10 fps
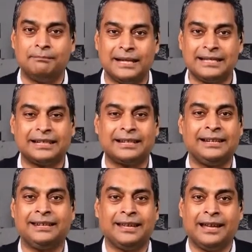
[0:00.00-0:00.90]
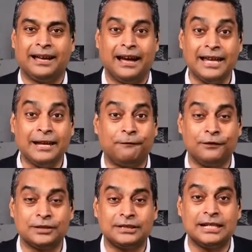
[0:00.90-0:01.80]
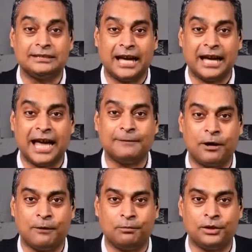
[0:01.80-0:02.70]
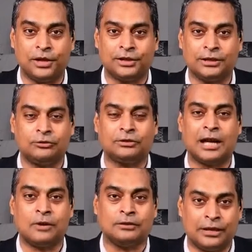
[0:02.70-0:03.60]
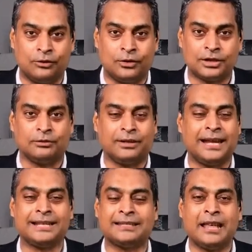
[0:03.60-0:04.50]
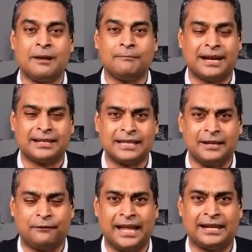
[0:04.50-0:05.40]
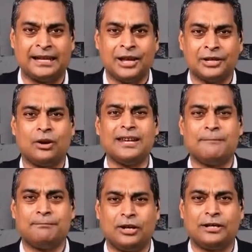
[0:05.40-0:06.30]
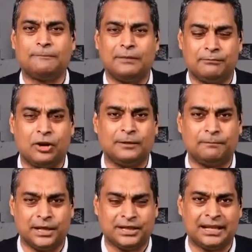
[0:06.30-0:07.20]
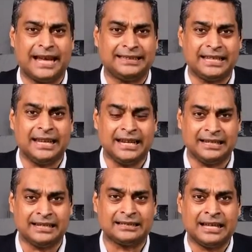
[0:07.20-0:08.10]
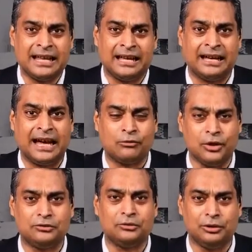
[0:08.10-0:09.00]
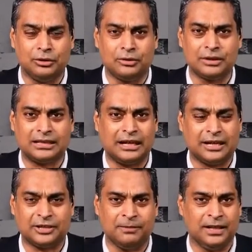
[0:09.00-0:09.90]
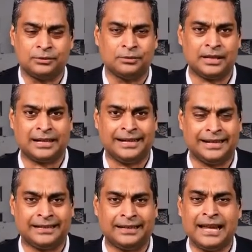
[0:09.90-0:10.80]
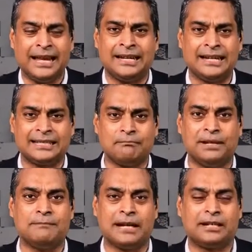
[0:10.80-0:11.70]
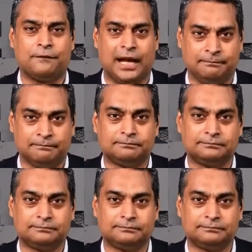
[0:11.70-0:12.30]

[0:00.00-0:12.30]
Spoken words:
basically influence the entire population to come on the roads to raise Pakistani flag. So in a broader picture, I think Indians are going to lose Kashmir sooner or later. It is simply a matter of time.